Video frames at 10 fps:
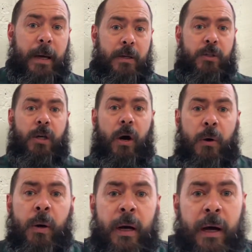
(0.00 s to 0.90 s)

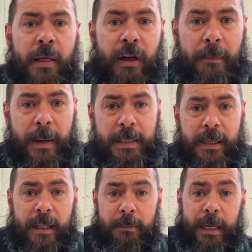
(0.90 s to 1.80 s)
So that
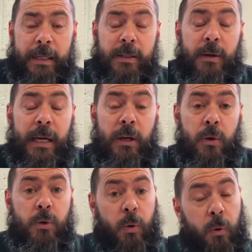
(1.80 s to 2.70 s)
basically means, so they
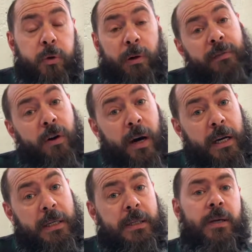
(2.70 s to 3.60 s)
use all three
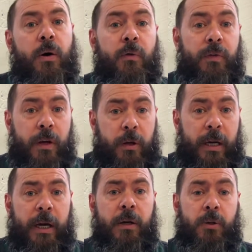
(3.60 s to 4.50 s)
varieties, so
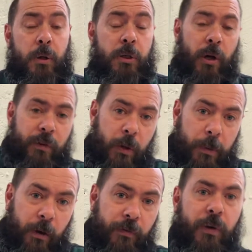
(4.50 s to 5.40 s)
Sauvignon
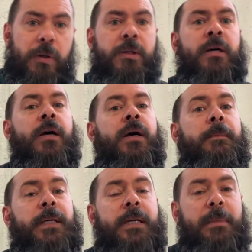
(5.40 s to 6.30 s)
Blanc first,
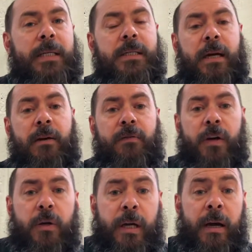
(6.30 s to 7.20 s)
Petit Manseng,
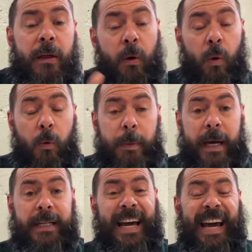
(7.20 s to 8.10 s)
Viognier, they're all
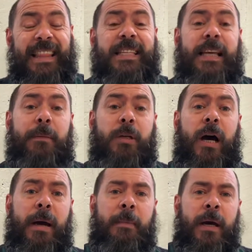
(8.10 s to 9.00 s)
picked at the same
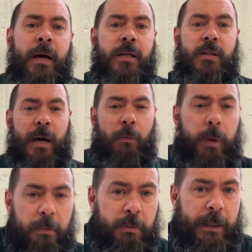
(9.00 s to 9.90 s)
time. So that will
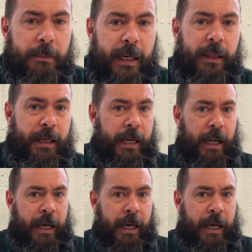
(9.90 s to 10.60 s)
probably mean that